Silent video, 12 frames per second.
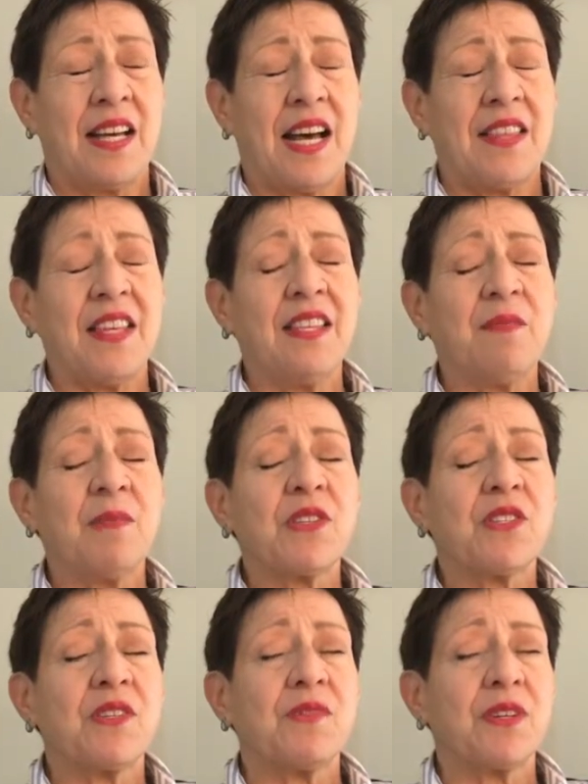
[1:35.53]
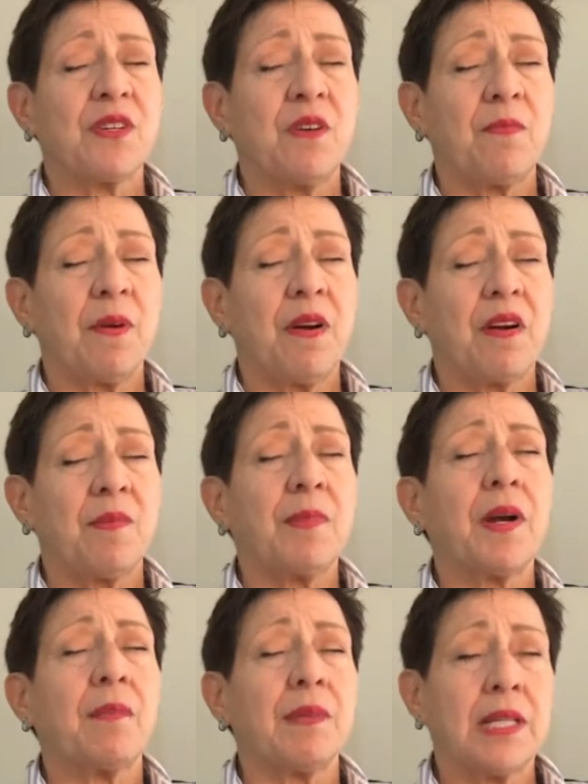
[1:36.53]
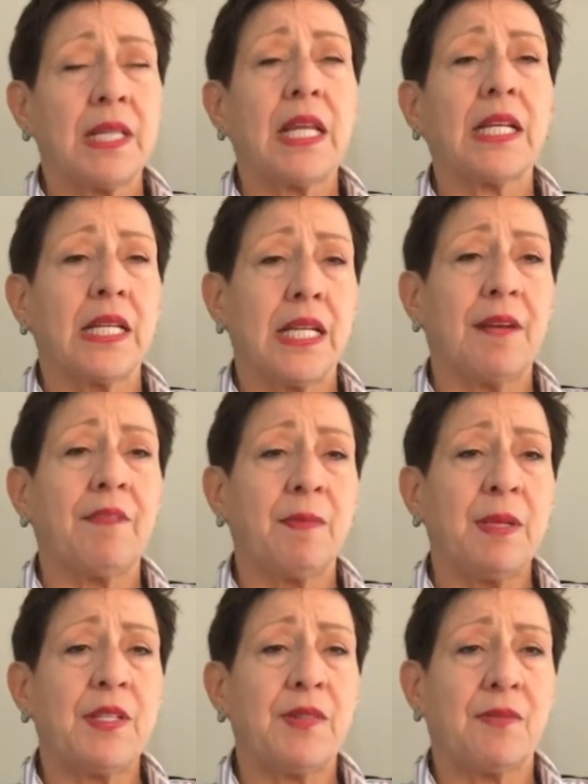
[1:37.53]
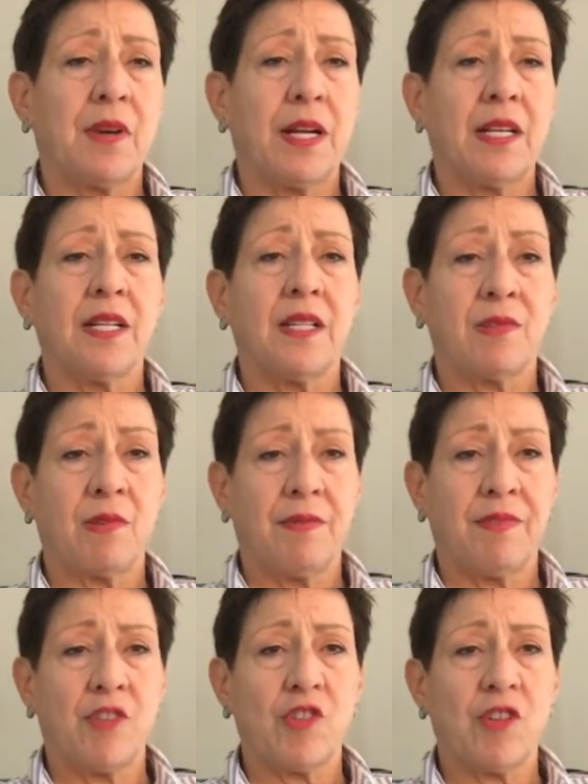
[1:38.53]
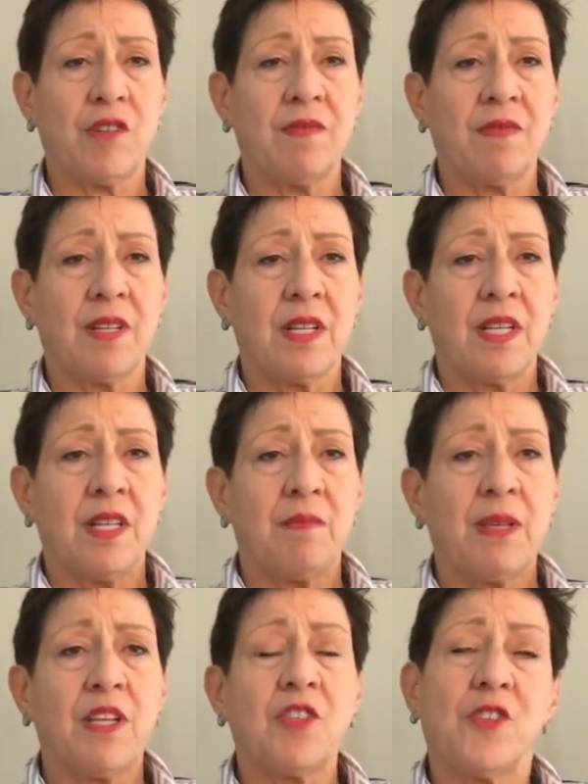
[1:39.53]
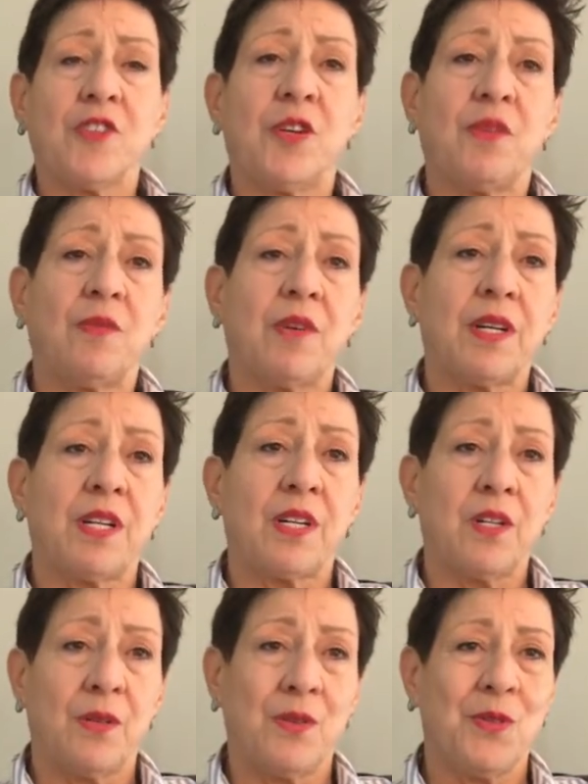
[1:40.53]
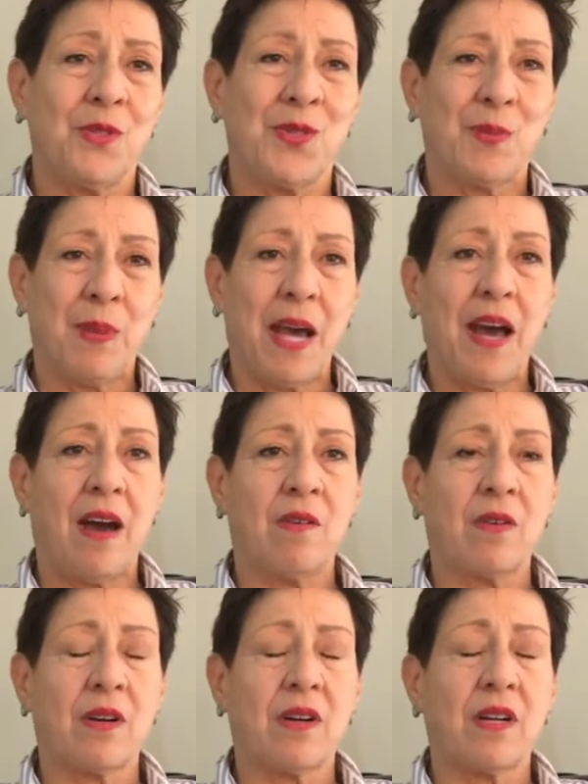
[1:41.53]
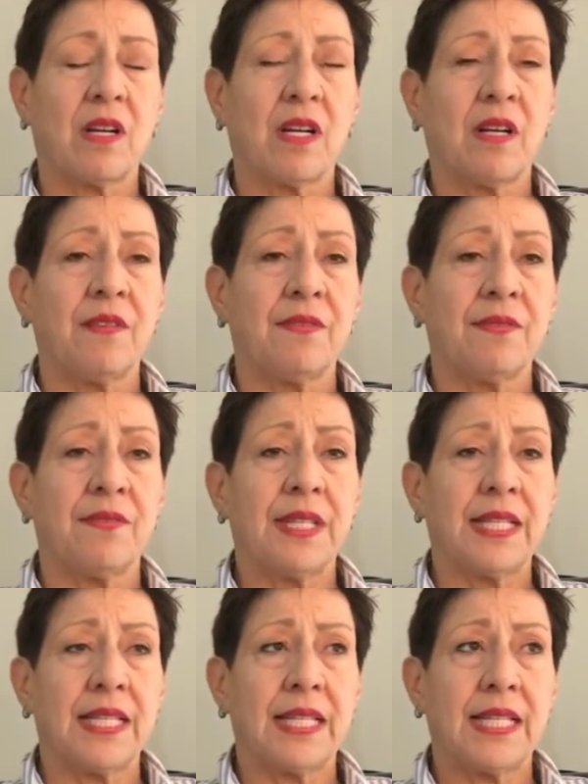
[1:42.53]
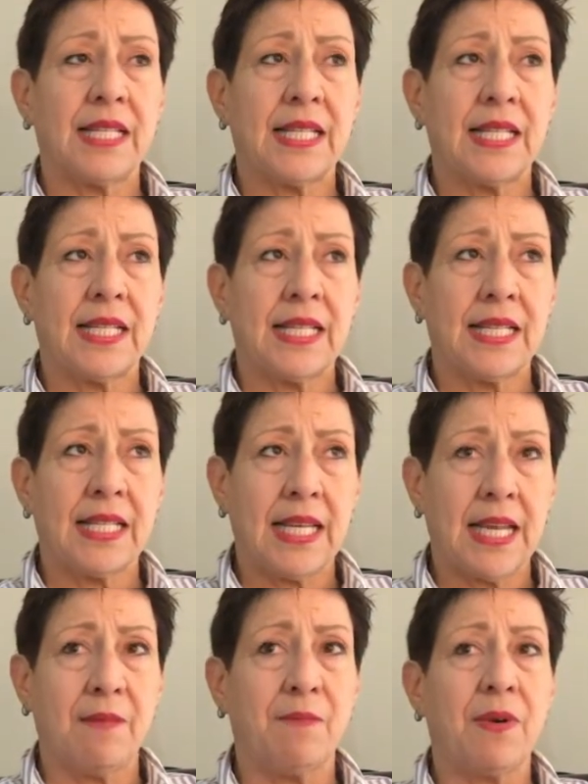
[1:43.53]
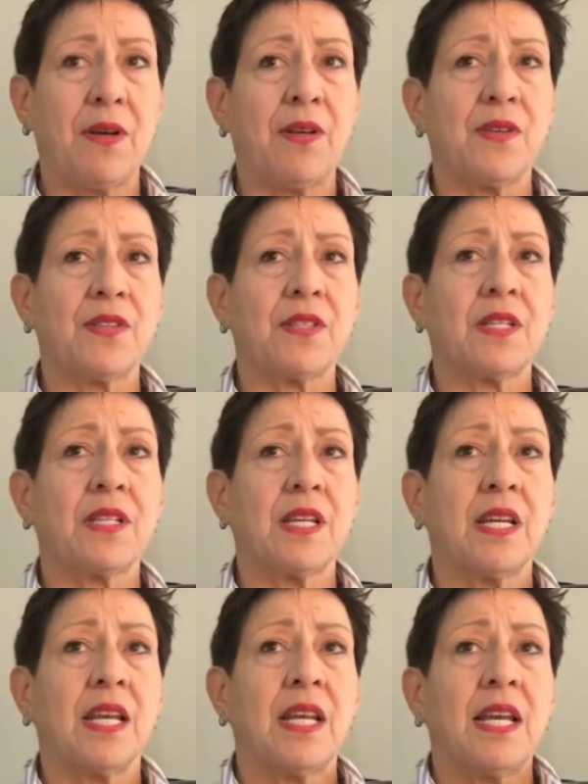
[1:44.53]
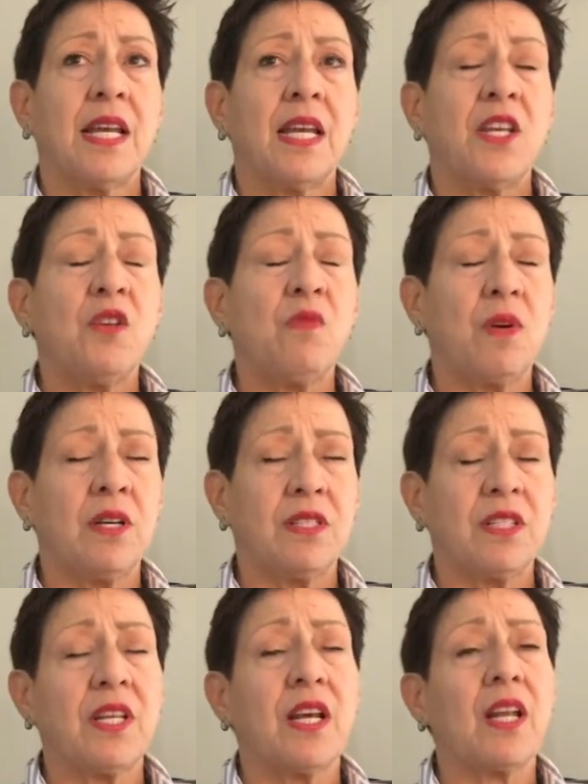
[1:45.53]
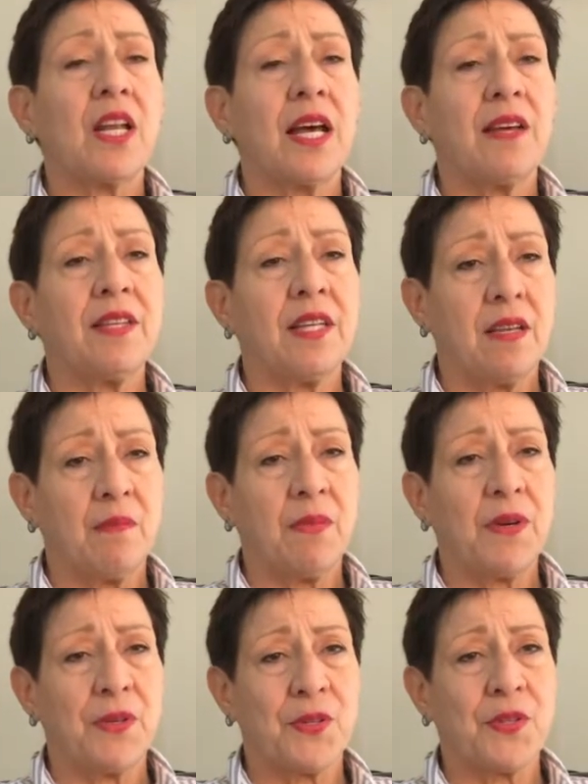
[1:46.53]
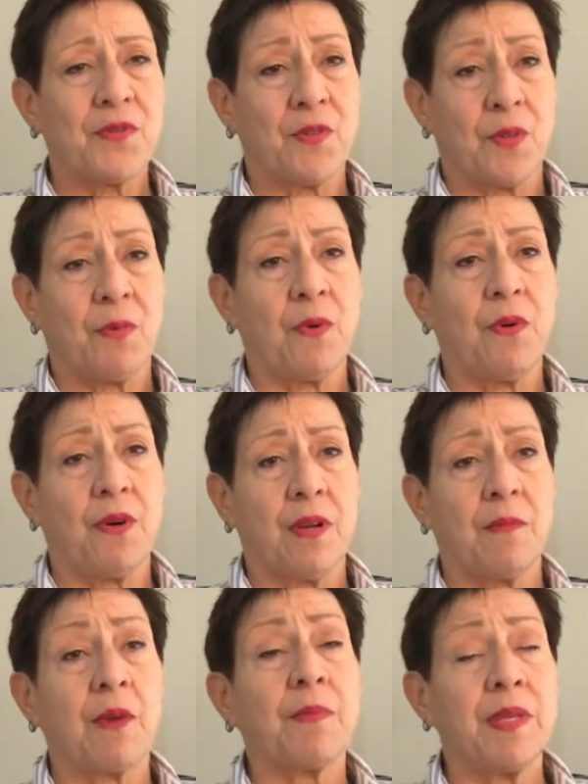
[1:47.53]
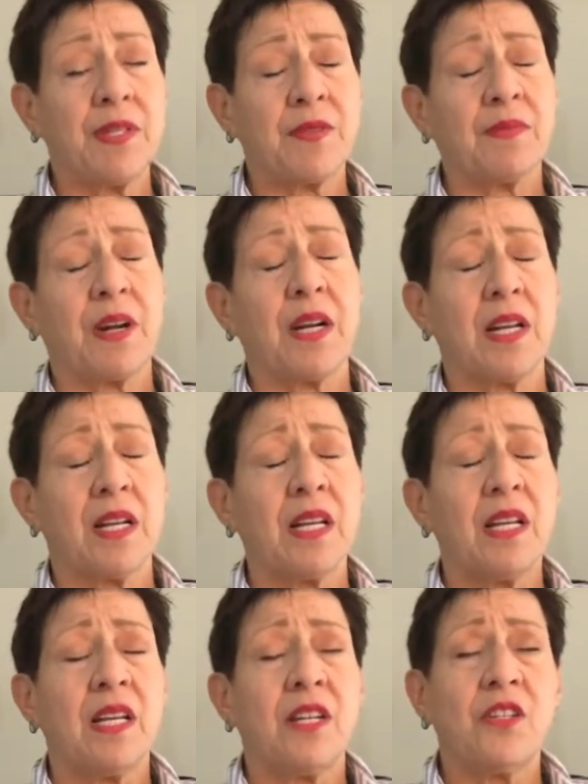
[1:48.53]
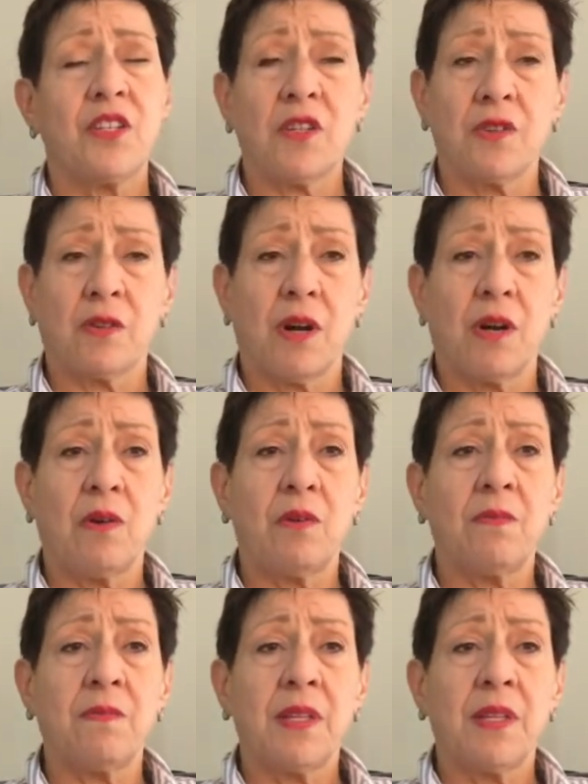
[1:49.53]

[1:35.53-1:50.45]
I think the most difficult part, probably like in every piece of writing, is revision, because you don't want to lose the power of the impulse. You want to allow the impulse for the poem or piece of writing to grow